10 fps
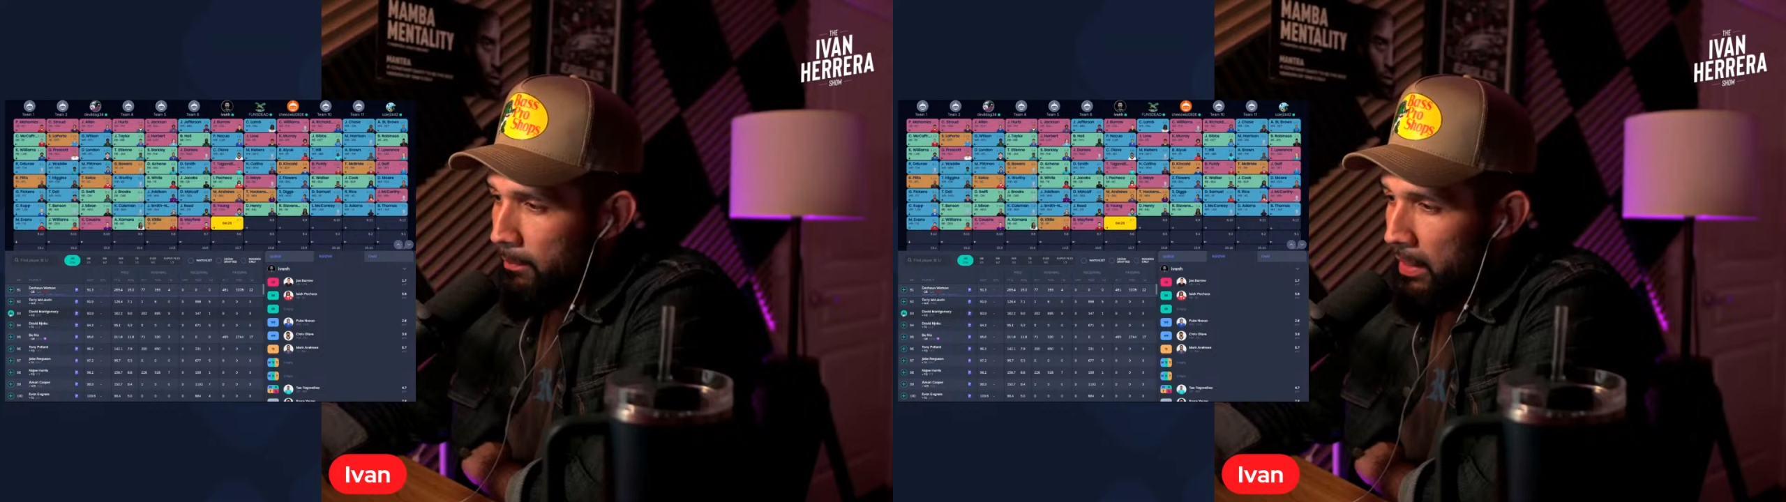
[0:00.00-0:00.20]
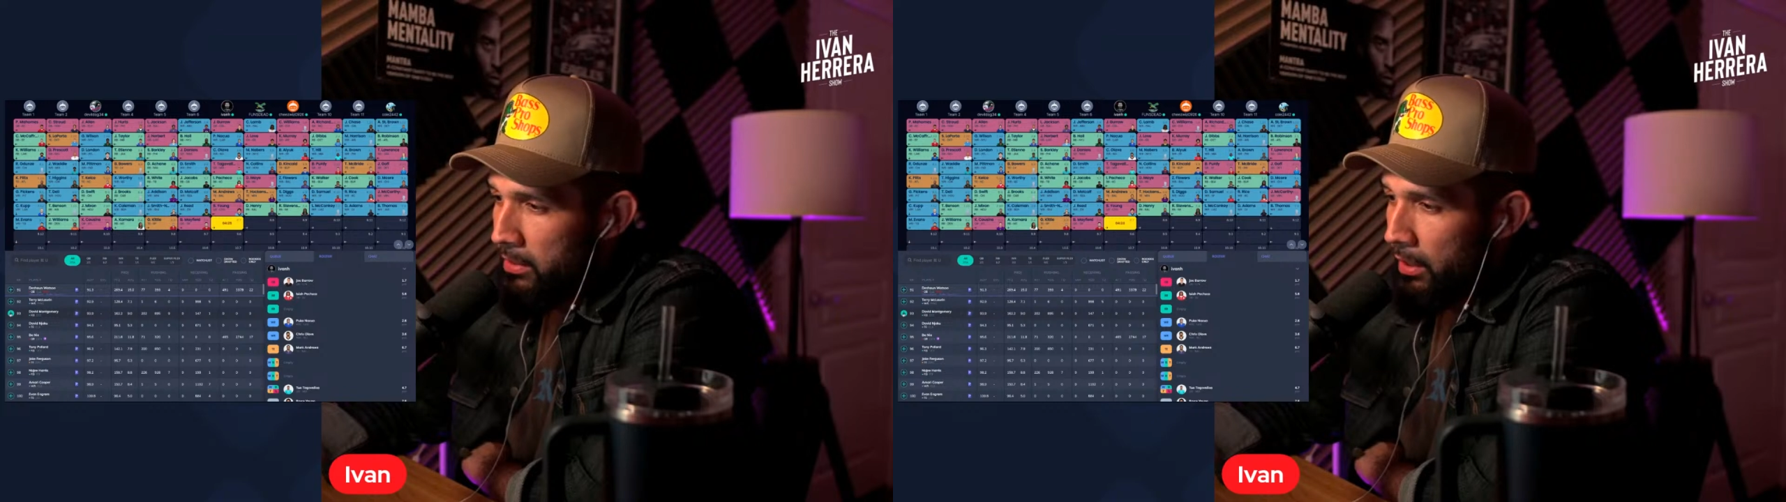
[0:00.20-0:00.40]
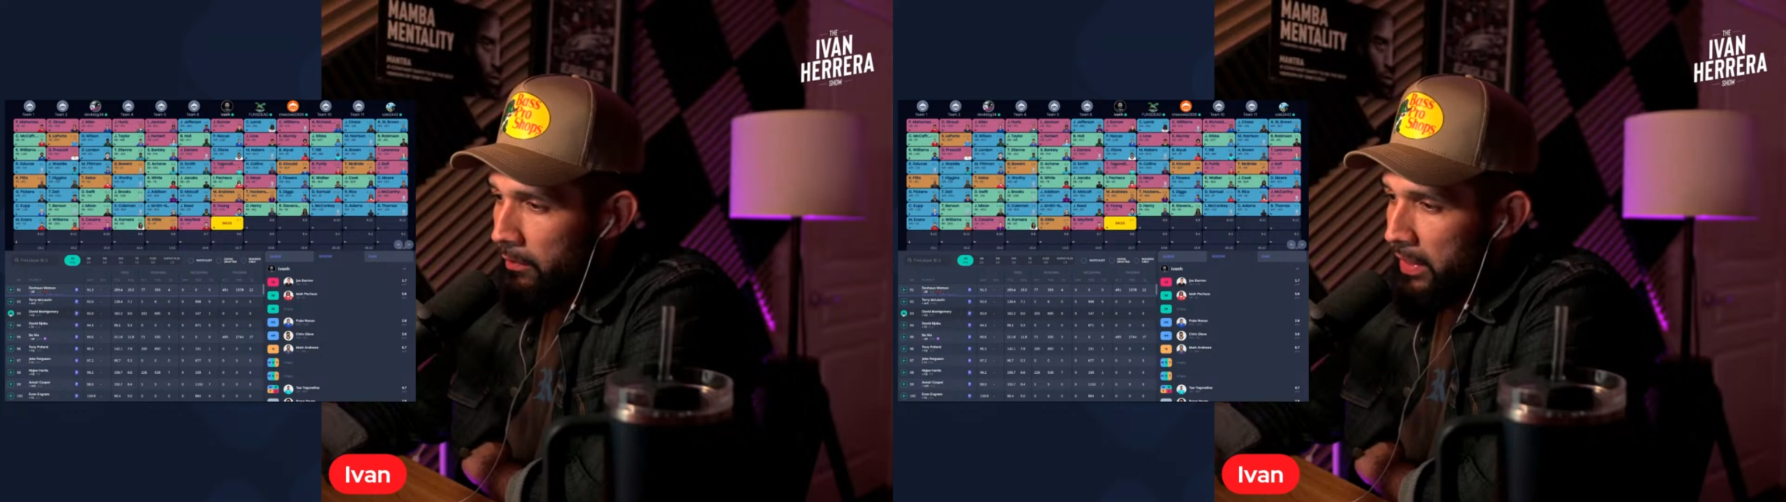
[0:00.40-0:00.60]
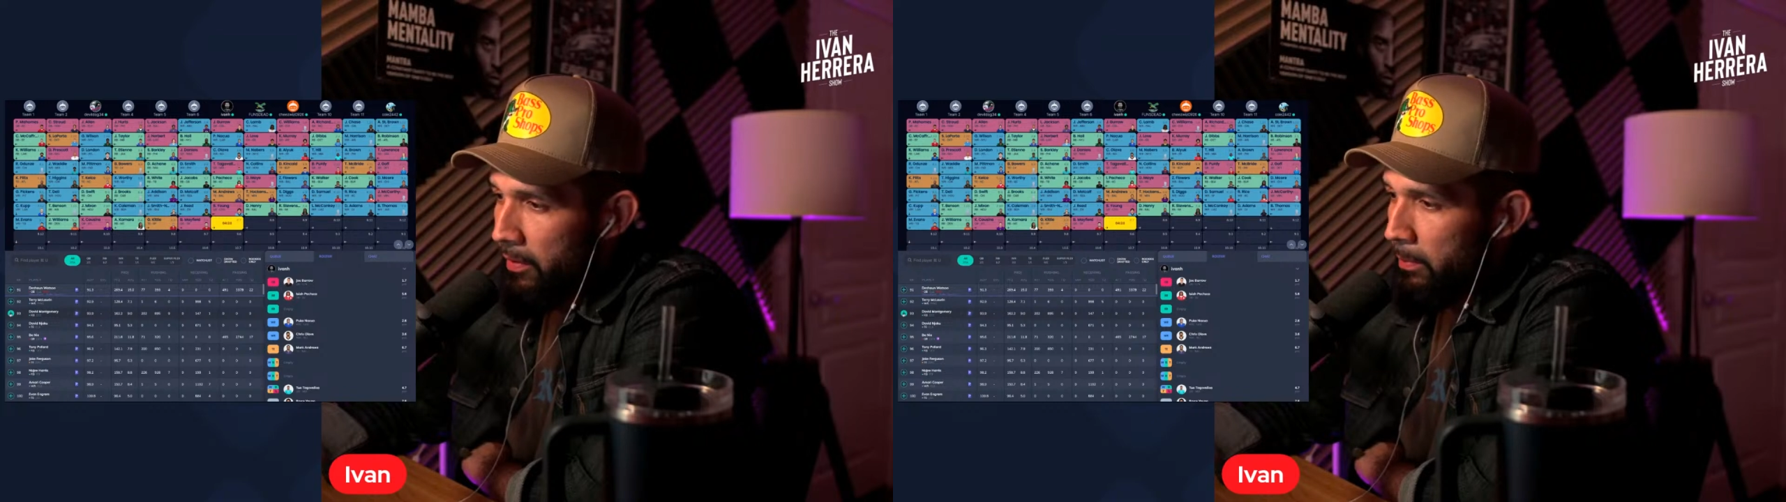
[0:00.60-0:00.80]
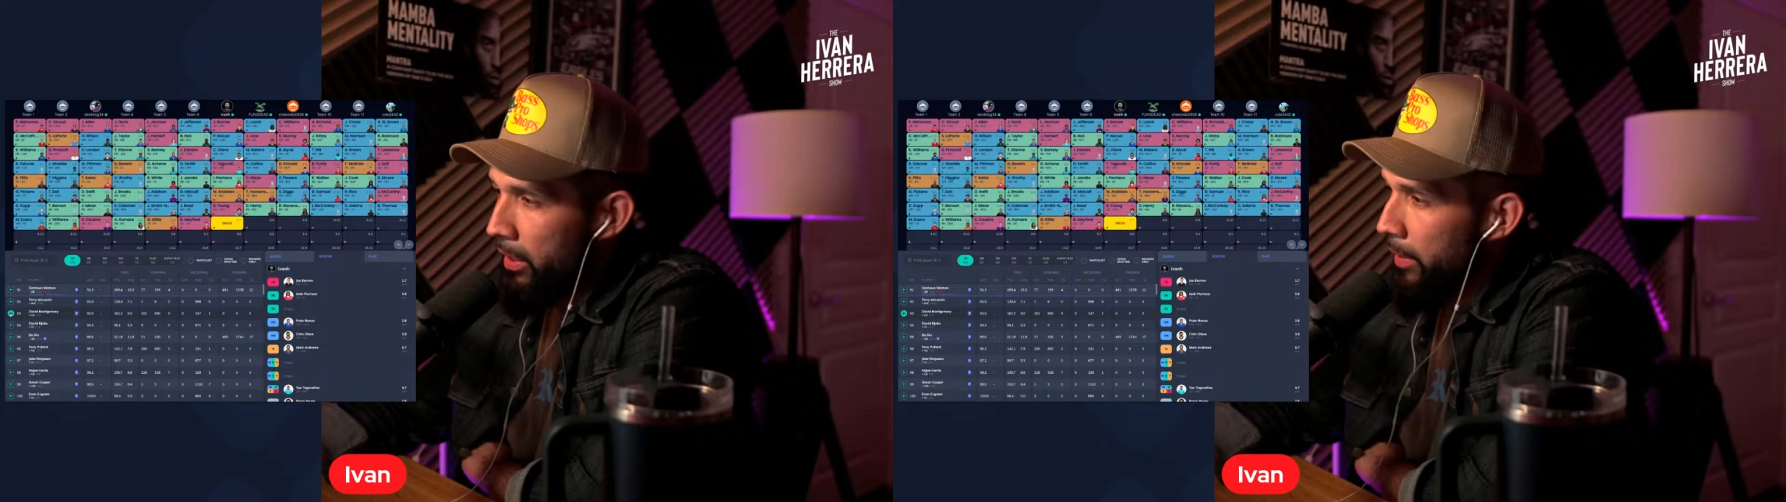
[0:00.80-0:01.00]
myself
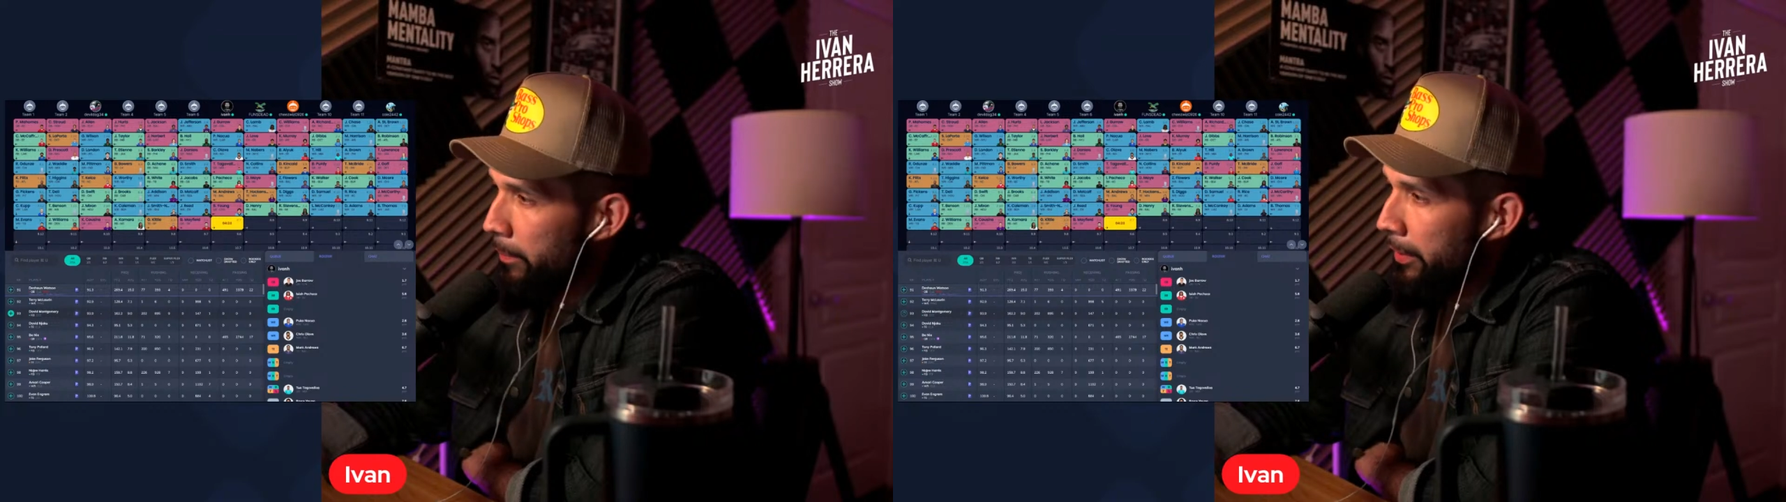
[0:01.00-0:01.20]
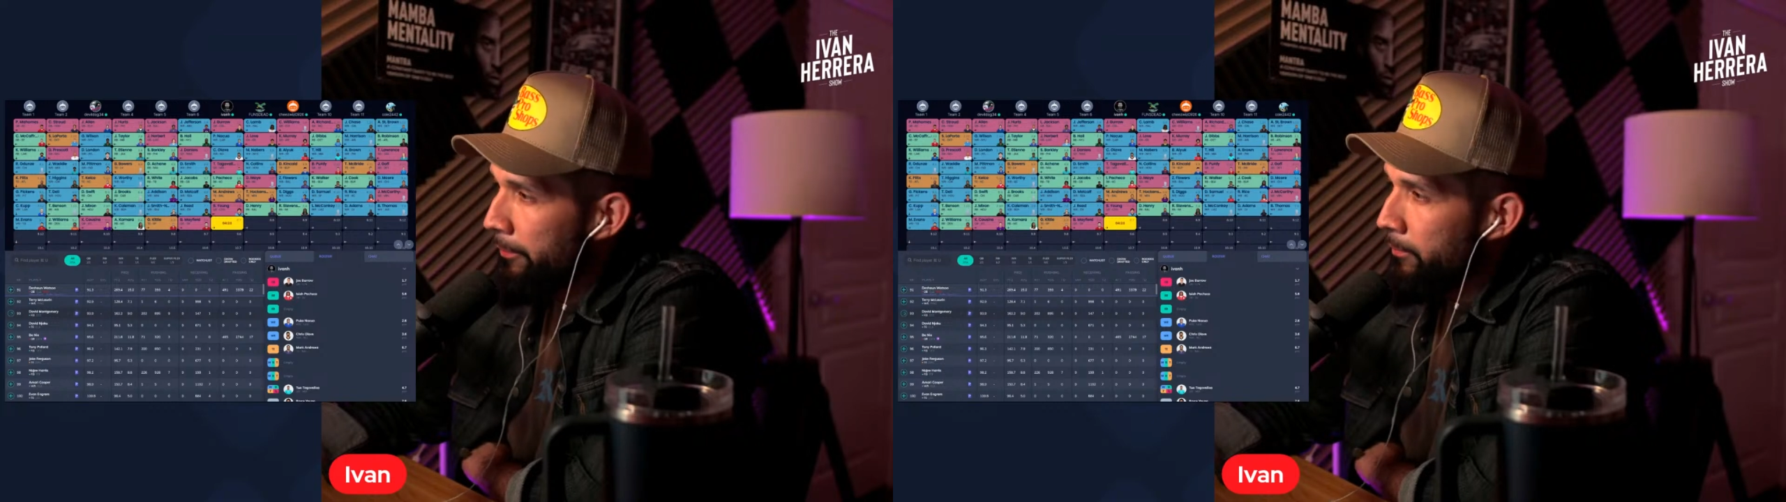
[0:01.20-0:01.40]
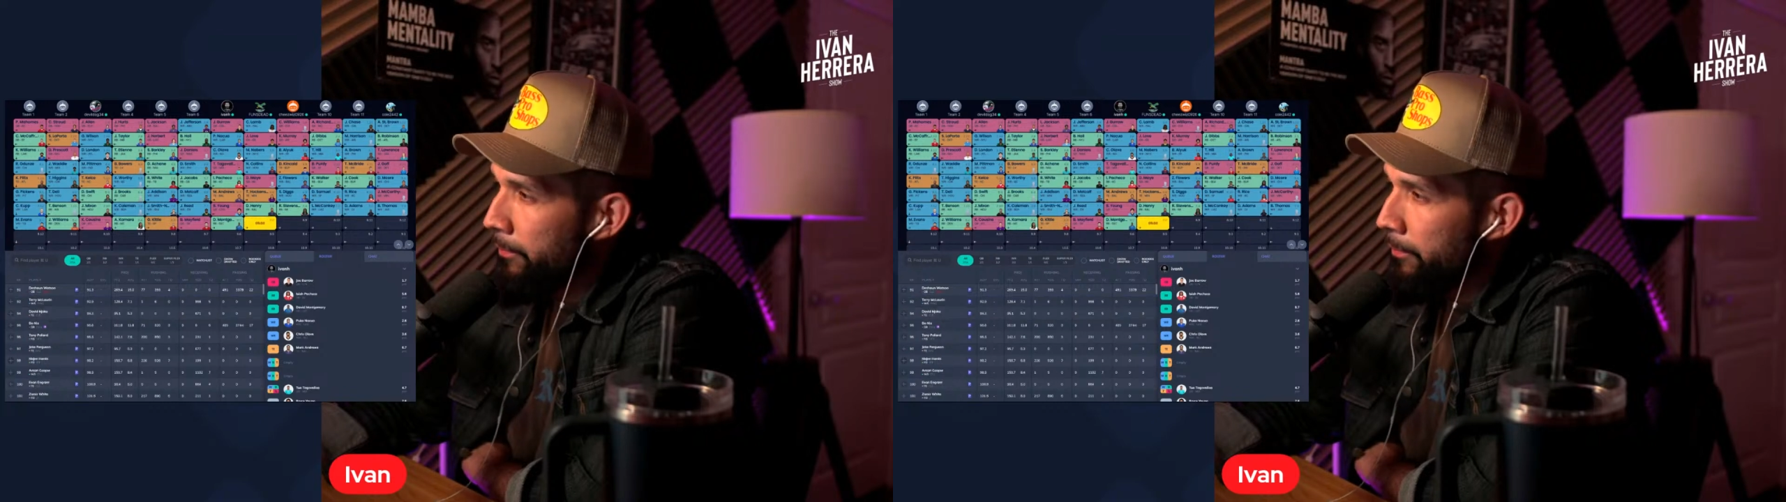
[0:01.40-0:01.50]
David Montgomery